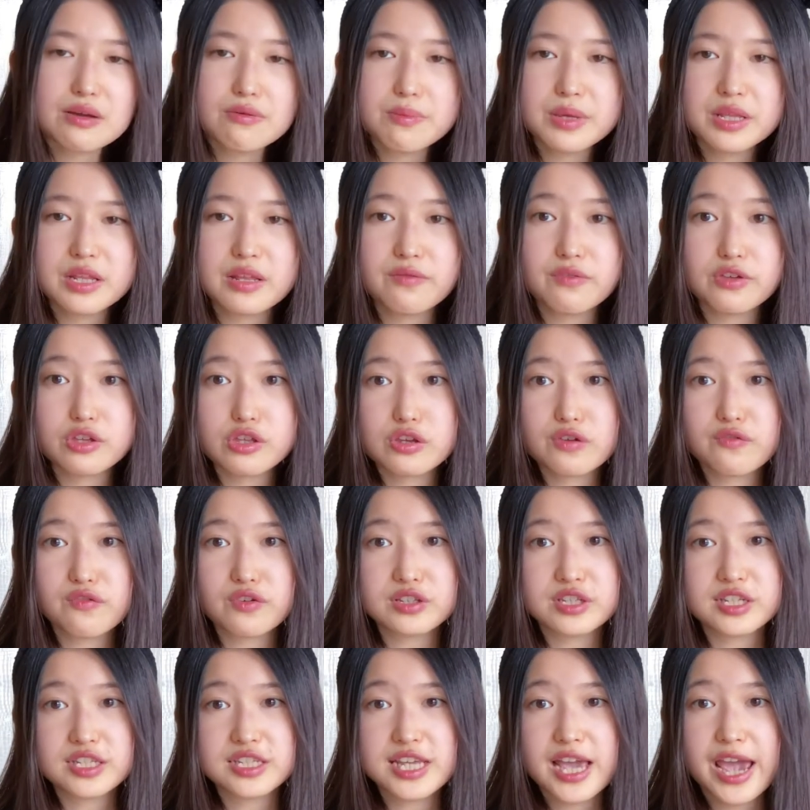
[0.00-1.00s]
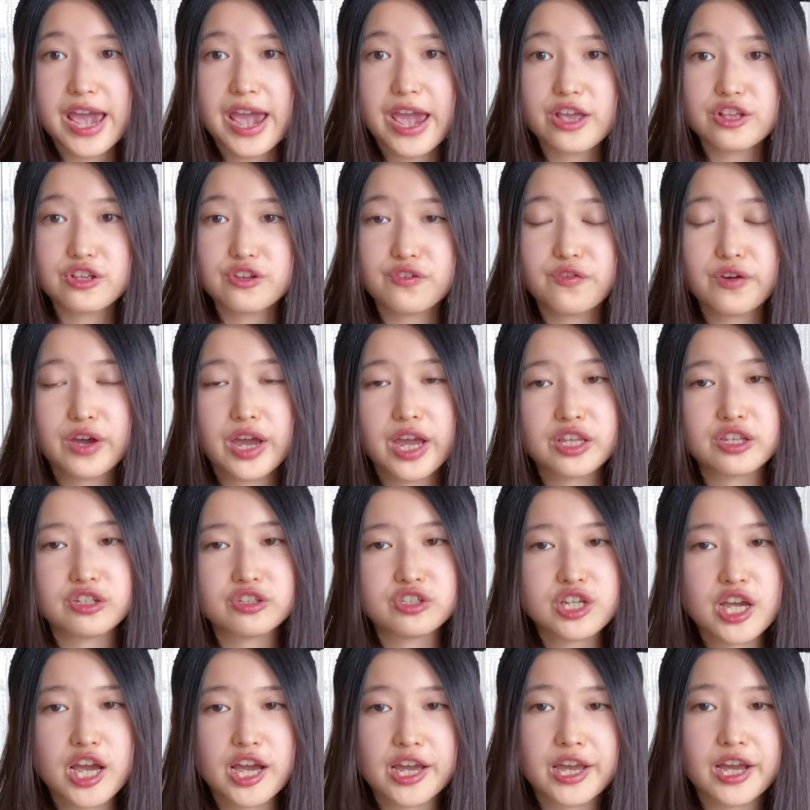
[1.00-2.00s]
will be the video for today. Don't forget to
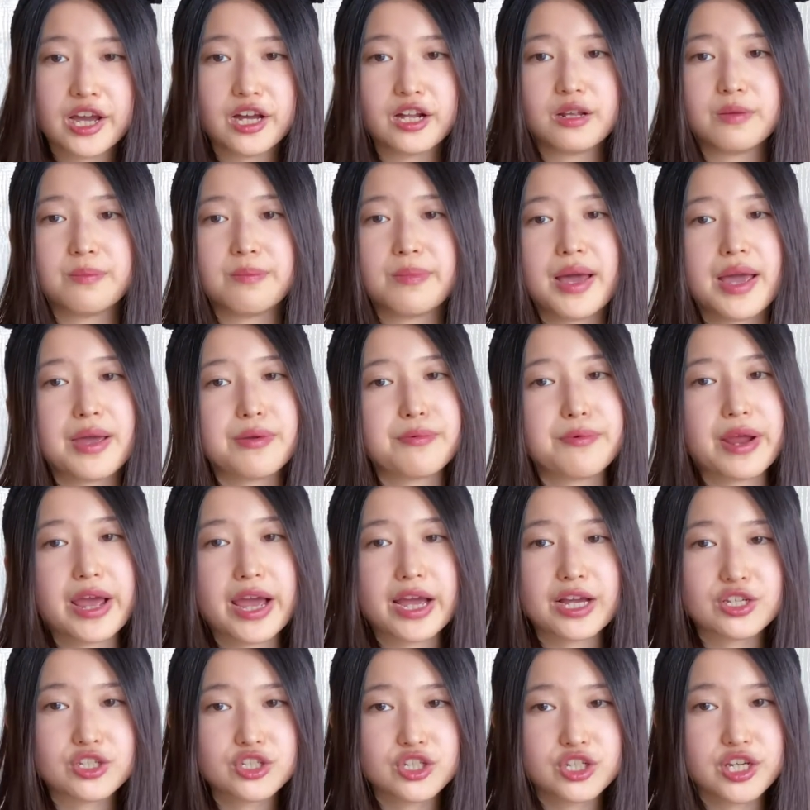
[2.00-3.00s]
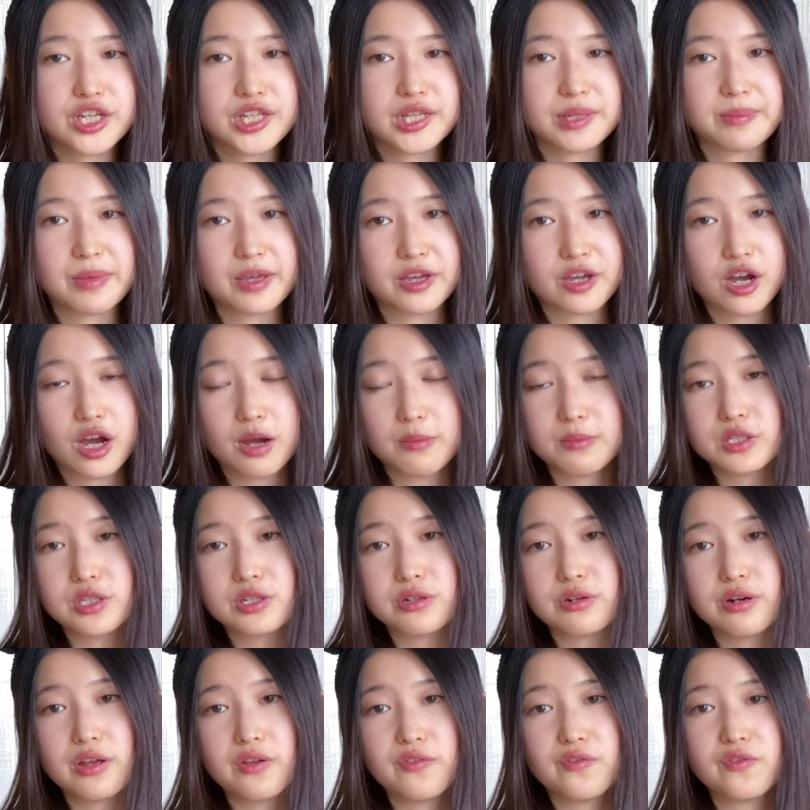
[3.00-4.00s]
check out my reaction and my
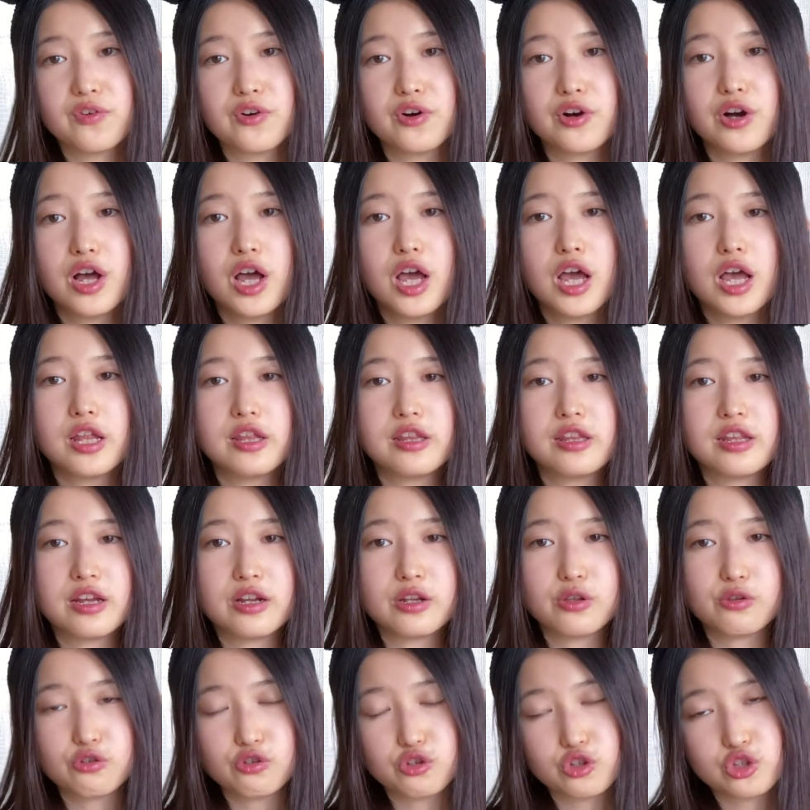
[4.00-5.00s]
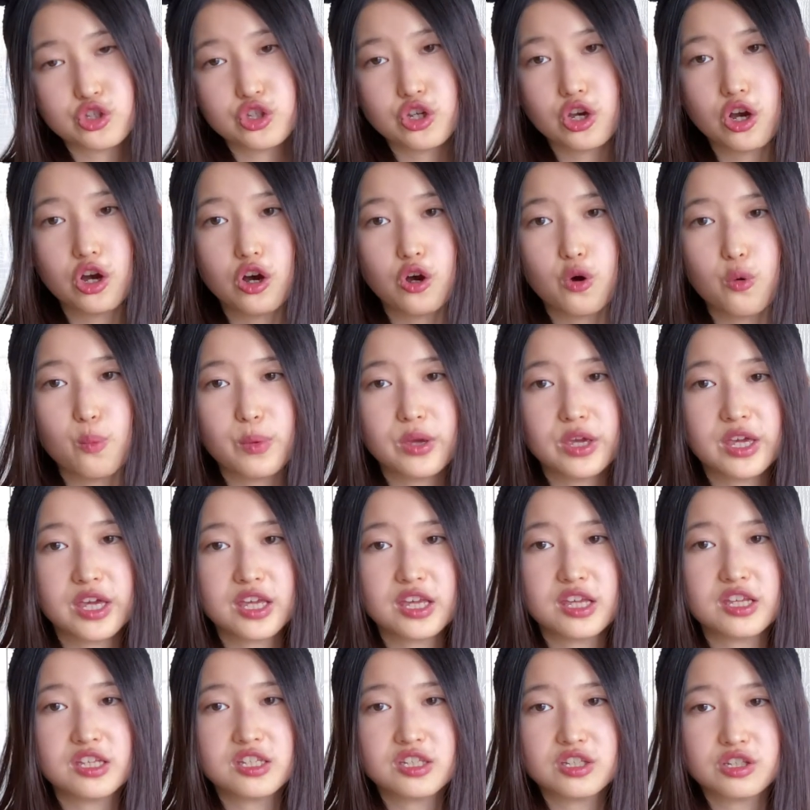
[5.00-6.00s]
commentary for their new show,
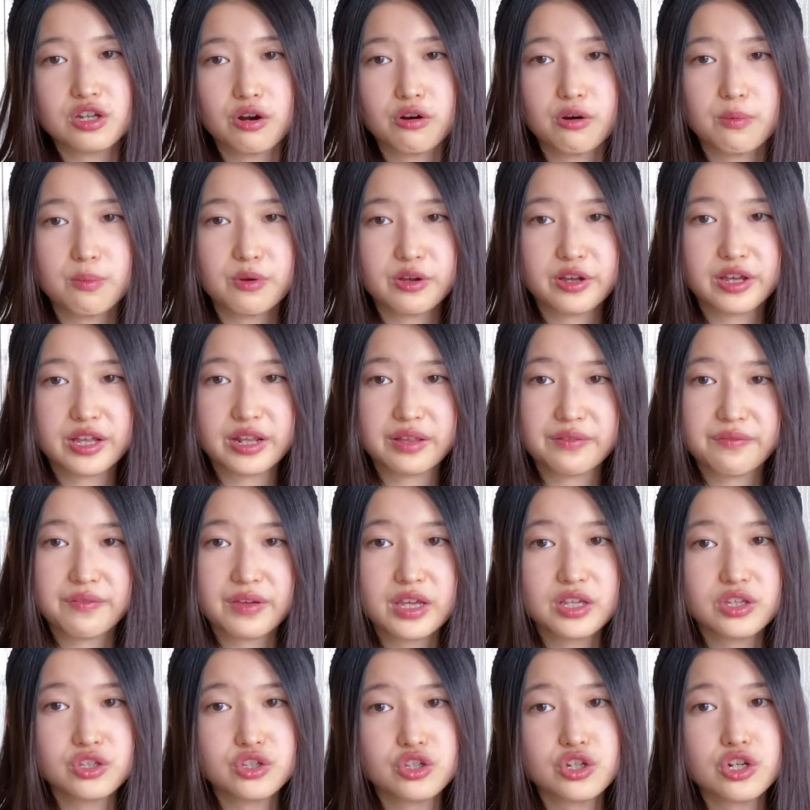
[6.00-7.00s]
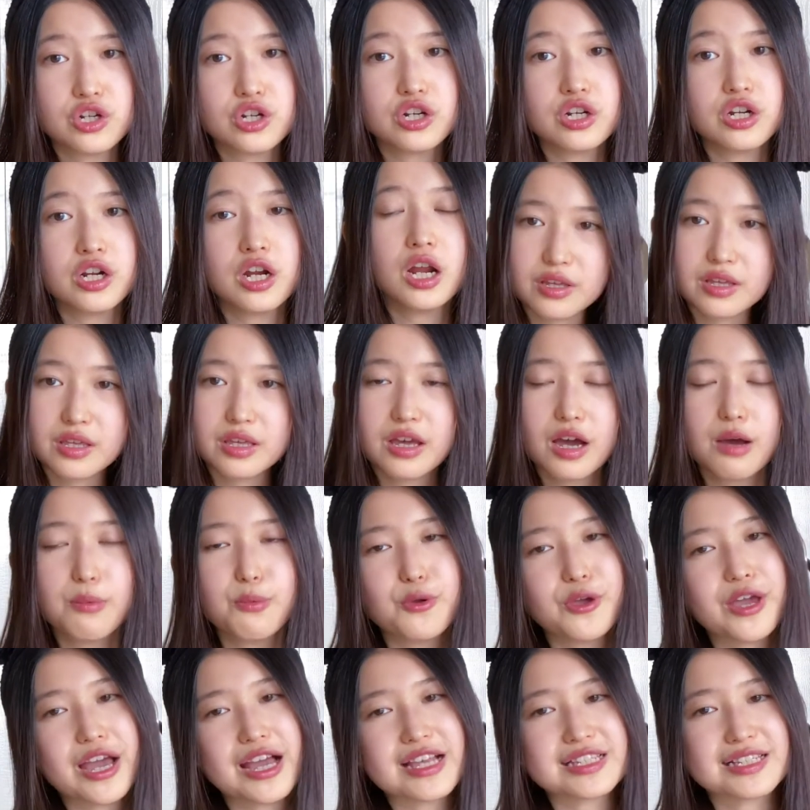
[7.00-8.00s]
Mickey's Storybook Adventure. Hope you
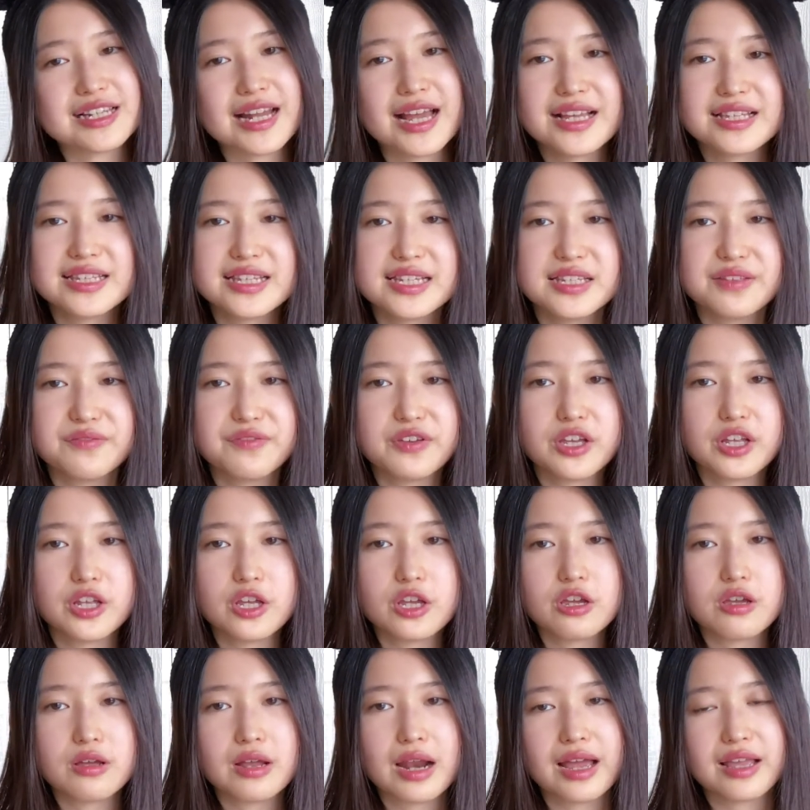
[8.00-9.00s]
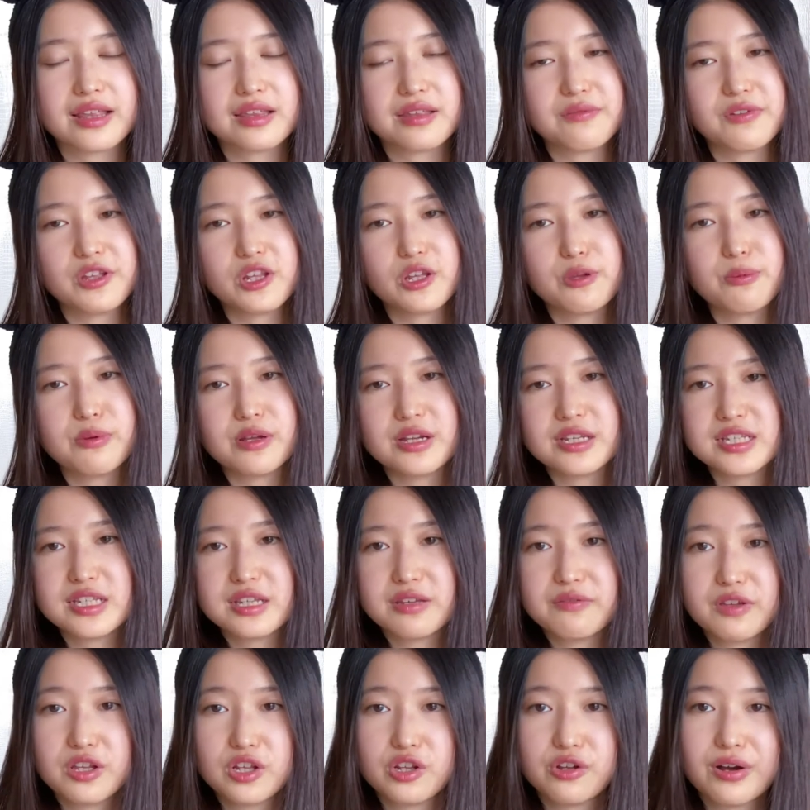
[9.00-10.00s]
guys liked this video. Like the video, please give
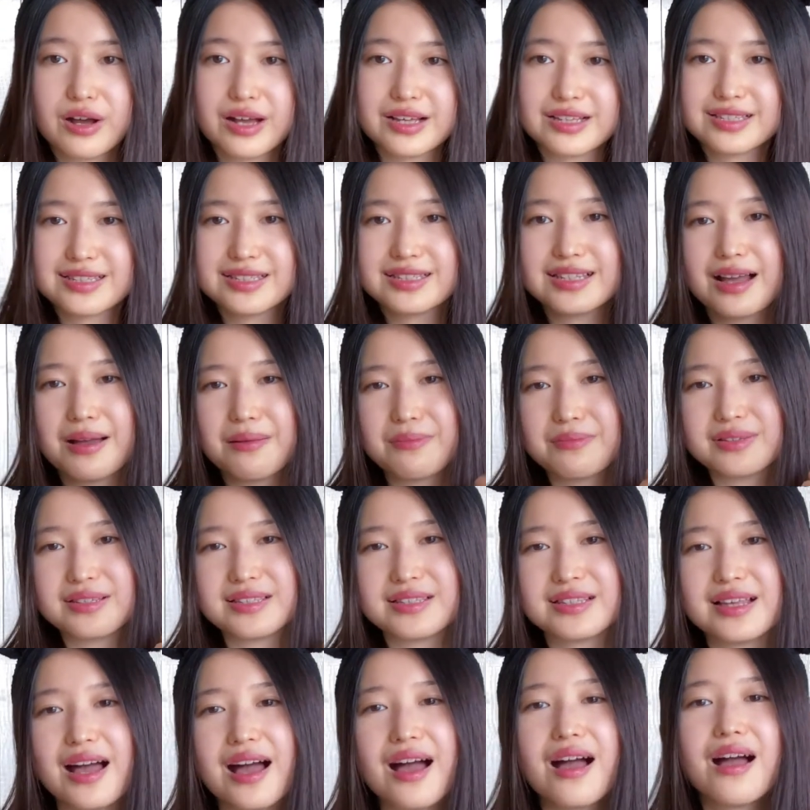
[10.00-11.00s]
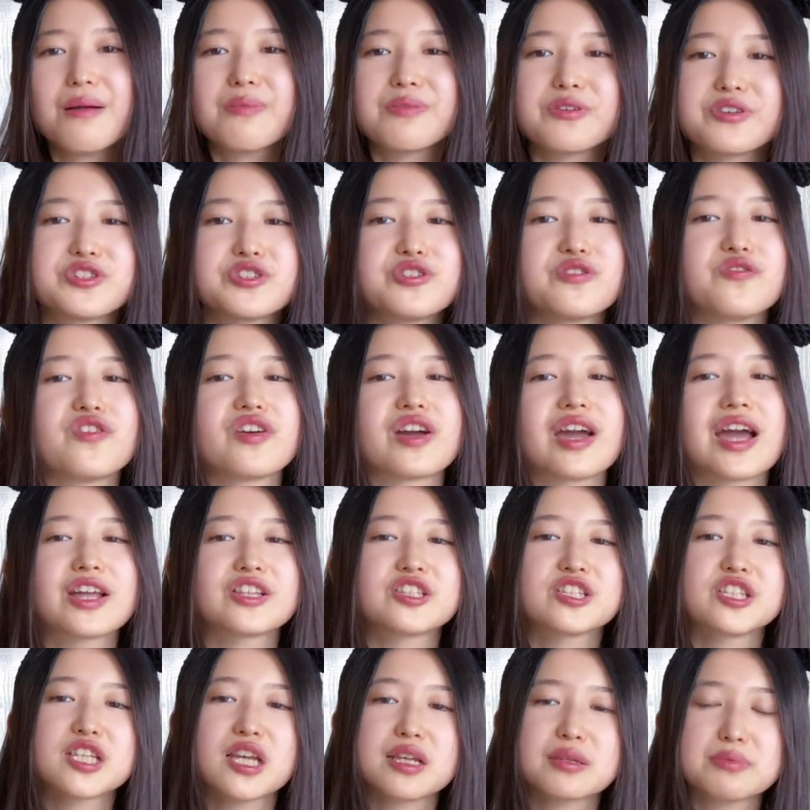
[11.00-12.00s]
the video a thumbs up. Don't forget
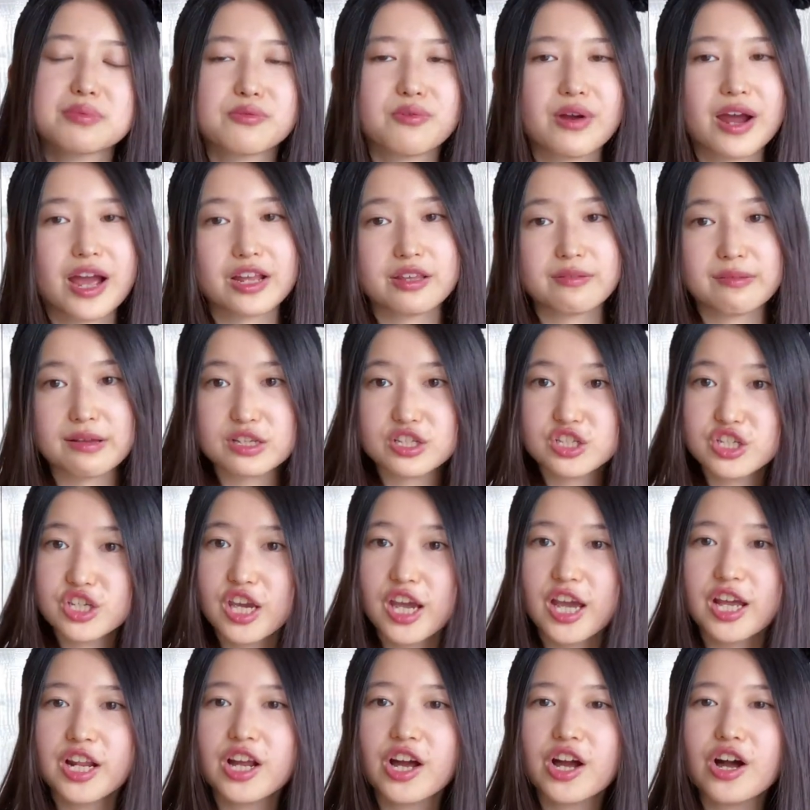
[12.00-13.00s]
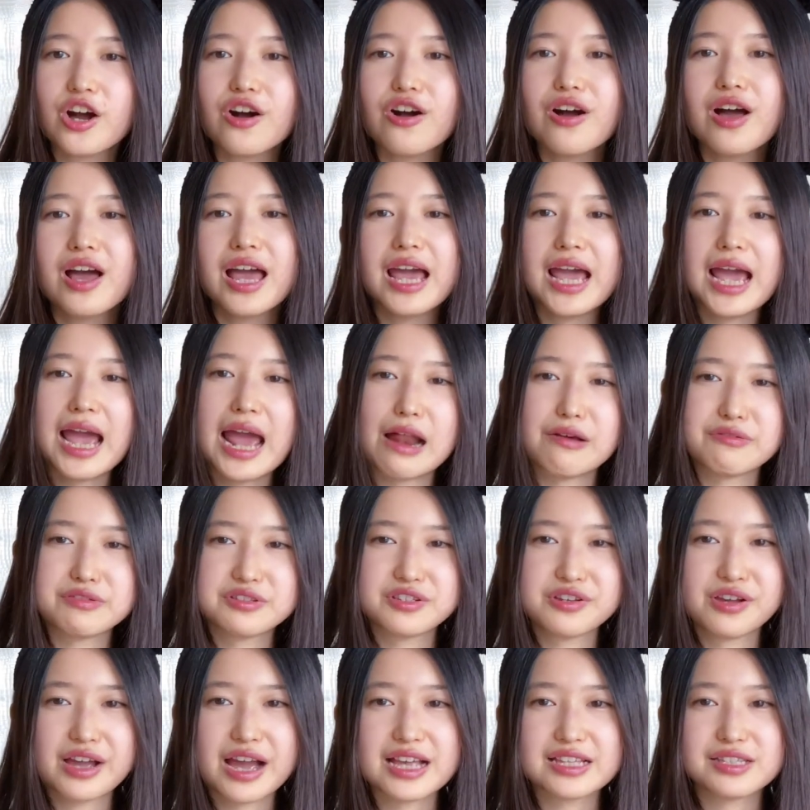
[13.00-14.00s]
to subscribe to my channel. And I'll see
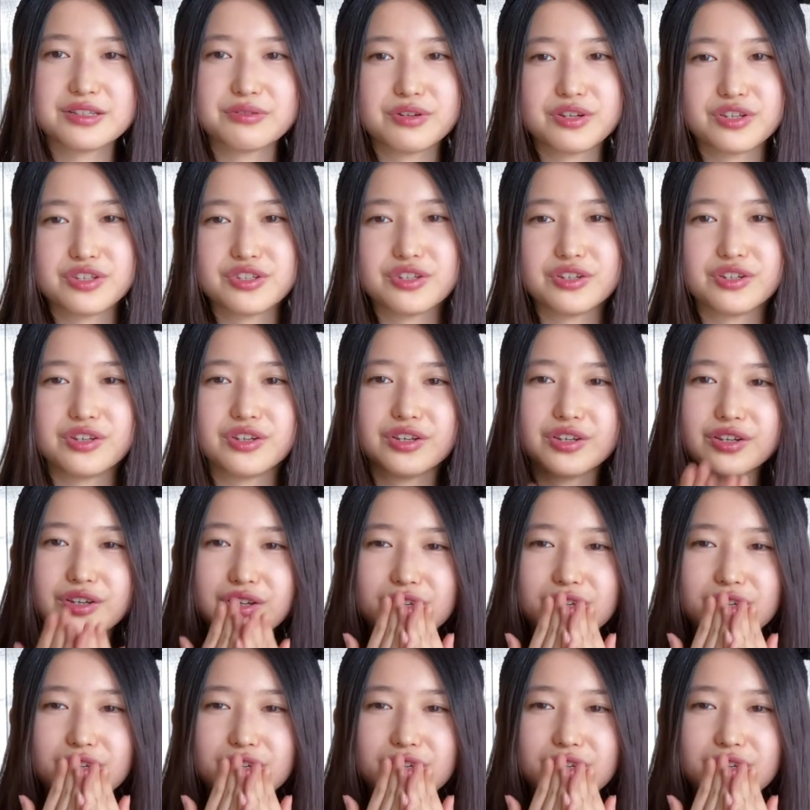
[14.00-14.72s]
you guys very soon.